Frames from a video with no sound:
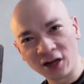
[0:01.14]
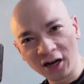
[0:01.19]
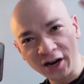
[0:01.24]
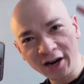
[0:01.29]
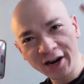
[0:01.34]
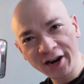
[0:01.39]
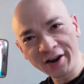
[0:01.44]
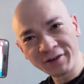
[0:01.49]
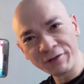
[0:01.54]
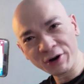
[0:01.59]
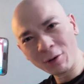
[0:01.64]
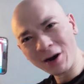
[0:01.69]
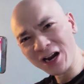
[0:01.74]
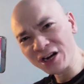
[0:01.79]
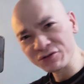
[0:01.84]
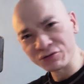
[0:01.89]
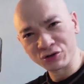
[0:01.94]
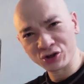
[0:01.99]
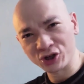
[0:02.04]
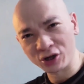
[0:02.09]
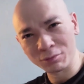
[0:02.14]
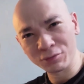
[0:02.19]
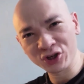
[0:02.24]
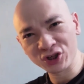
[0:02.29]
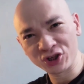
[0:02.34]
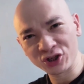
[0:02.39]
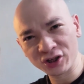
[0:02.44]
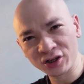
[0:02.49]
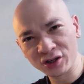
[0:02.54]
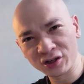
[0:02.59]
Hi everyone, Sherman
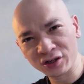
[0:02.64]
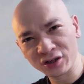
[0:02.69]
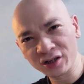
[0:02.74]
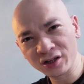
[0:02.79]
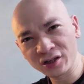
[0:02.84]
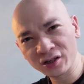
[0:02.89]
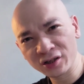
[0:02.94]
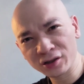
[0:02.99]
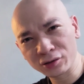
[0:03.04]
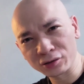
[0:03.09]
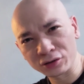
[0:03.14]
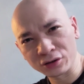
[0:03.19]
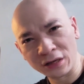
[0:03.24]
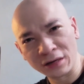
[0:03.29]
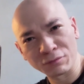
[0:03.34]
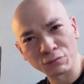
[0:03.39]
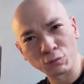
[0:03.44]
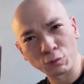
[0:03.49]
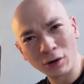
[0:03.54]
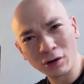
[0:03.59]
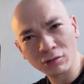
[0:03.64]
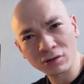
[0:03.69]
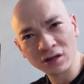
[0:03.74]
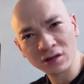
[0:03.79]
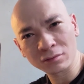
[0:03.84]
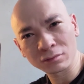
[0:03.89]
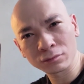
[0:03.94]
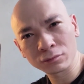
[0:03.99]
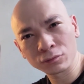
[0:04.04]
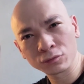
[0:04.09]
Chin here and
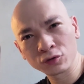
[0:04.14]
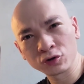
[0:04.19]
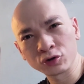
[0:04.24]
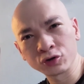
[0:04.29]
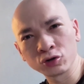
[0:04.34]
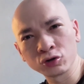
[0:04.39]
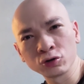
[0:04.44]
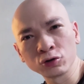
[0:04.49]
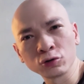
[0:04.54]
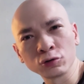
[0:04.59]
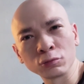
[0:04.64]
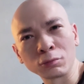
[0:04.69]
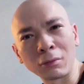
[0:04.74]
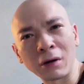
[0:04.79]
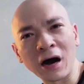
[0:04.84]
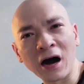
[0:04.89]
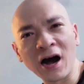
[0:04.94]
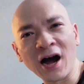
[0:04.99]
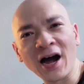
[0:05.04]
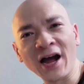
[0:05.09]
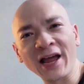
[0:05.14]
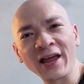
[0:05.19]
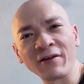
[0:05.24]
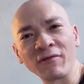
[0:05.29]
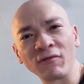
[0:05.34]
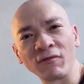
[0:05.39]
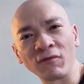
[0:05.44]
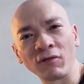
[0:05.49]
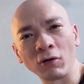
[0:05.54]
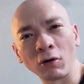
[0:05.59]
welcome to my
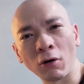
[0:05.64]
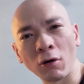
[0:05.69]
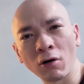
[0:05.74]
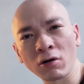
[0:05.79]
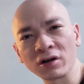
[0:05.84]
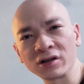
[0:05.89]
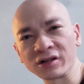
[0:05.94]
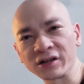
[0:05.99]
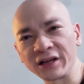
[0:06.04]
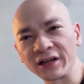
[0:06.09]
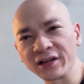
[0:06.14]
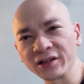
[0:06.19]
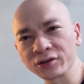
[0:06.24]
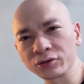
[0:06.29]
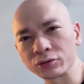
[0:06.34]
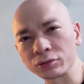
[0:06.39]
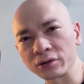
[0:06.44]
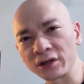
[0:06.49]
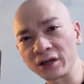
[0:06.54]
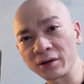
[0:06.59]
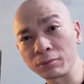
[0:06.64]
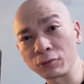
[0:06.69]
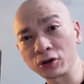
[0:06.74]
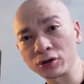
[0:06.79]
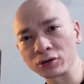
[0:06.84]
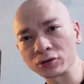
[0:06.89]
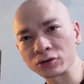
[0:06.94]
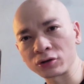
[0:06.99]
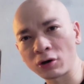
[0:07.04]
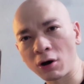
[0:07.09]
vlog again. And today I'm
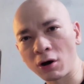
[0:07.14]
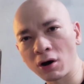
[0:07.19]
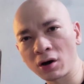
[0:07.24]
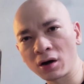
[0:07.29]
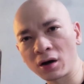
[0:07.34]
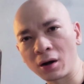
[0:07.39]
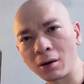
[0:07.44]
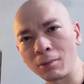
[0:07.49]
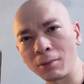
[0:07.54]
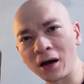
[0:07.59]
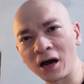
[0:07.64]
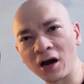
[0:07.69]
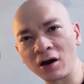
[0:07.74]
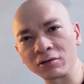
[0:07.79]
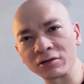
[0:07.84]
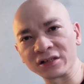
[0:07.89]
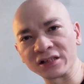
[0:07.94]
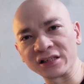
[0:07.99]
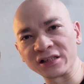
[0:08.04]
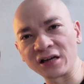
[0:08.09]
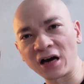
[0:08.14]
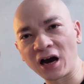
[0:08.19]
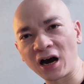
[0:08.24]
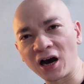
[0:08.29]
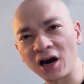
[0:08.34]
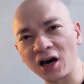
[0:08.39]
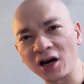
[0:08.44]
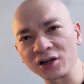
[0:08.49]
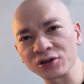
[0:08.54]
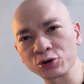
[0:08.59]
going to talk about the
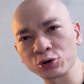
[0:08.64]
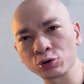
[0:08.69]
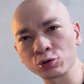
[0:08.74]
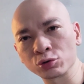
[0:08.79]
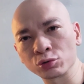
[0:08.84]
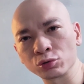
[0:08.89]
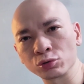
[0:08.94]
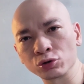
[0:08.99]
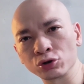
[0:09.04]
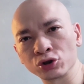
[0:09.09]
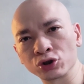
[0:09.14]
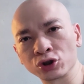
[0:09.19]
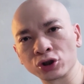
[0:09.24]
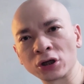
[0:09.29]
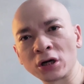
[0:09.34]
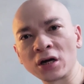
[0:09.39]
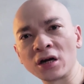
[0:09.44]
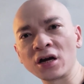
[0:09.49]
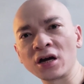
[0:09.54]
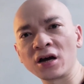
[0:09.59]
Asus